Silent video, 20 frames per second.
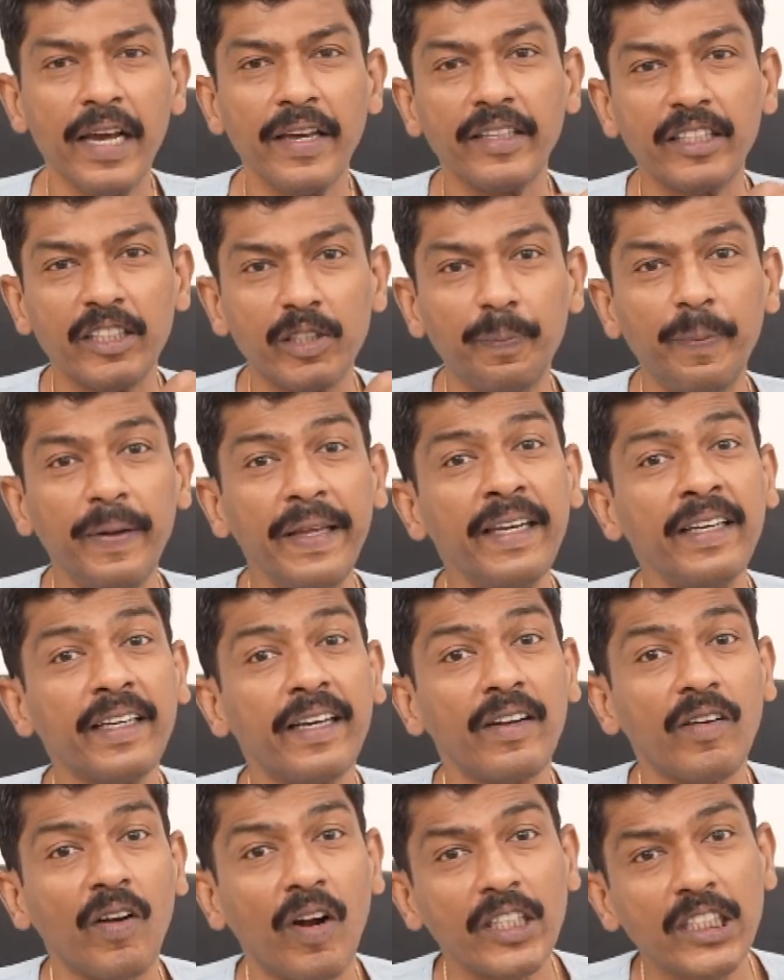The spleen
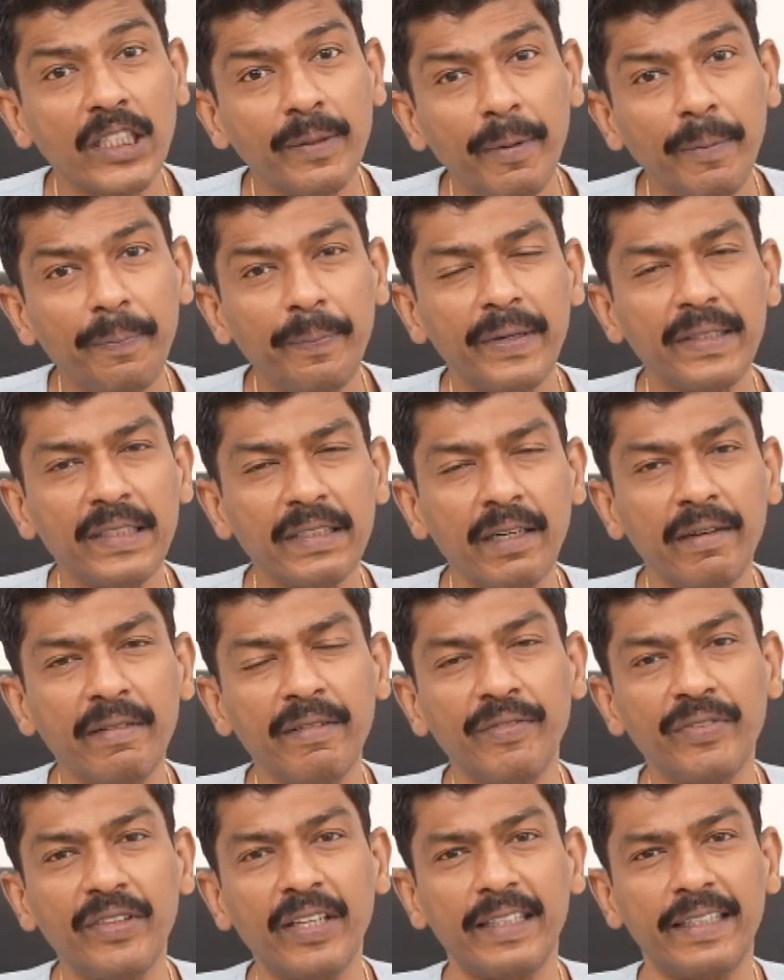can also be preserved
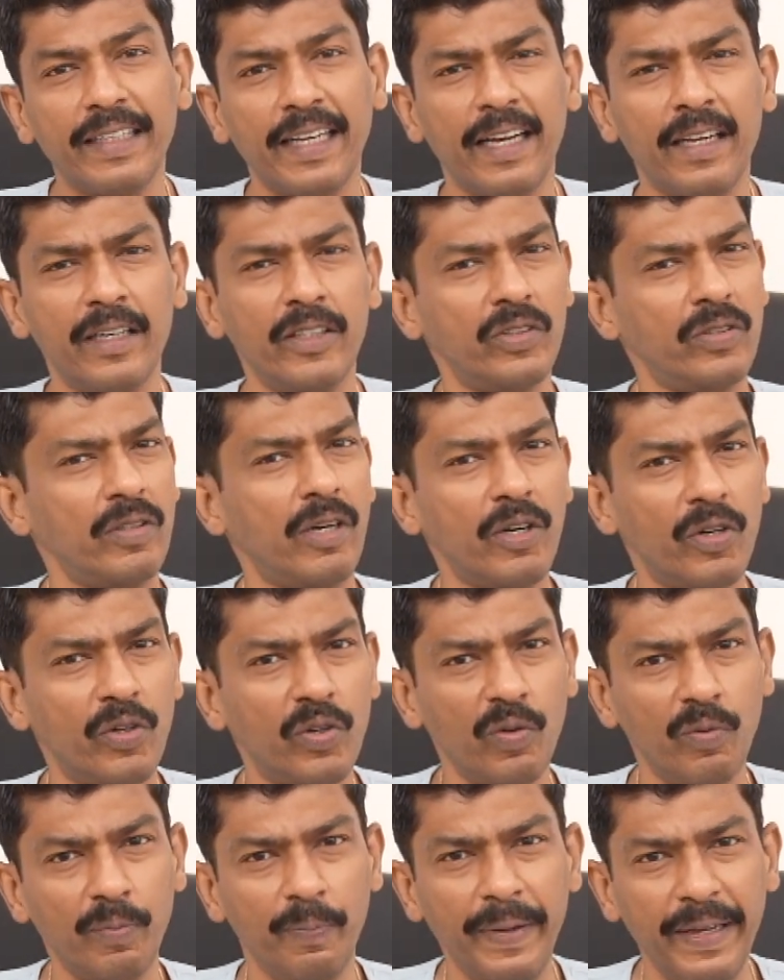if the tear is not
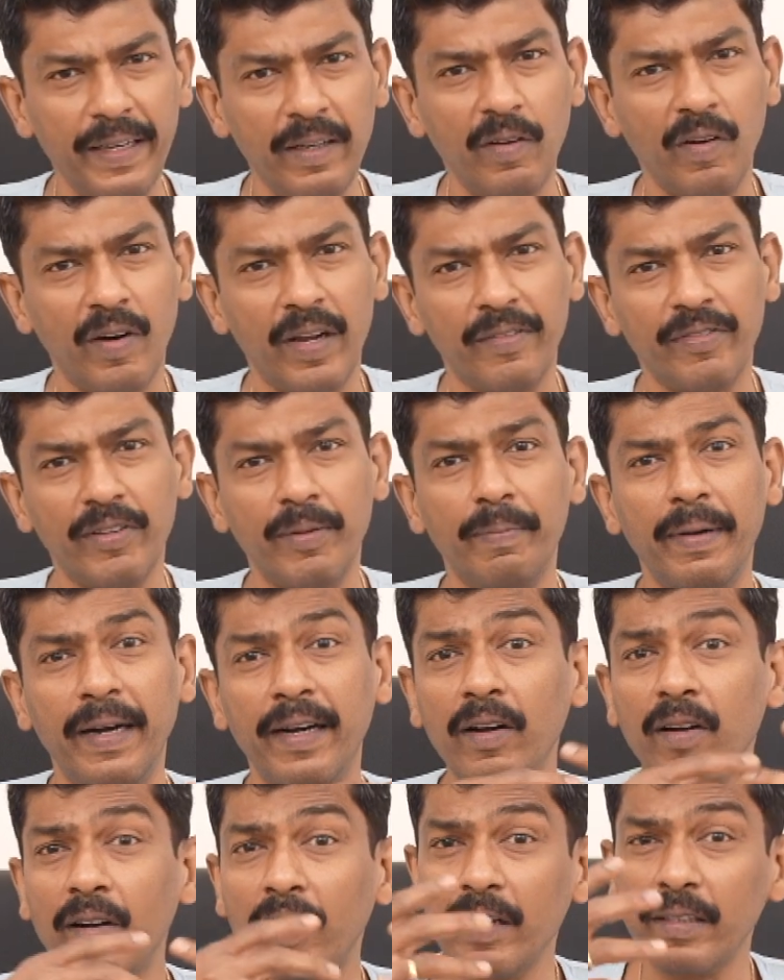too big, or if the
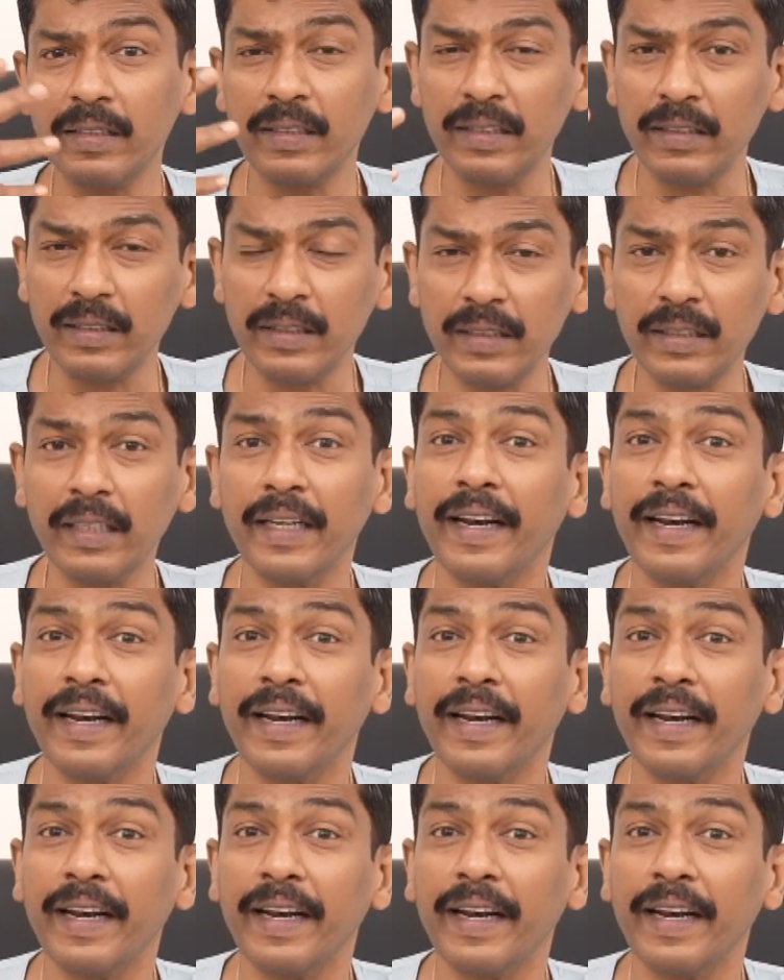blood loss is